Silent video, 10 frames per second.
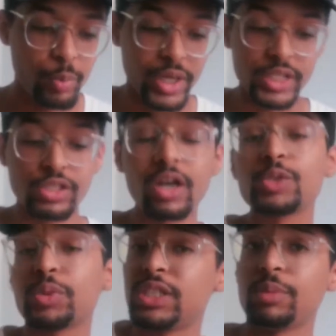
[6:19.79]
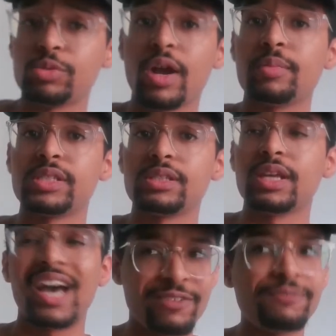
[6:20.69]
But it starts with James Robinson.
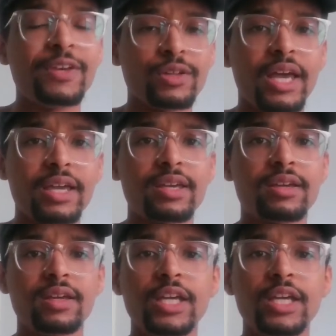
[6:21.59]
I feel like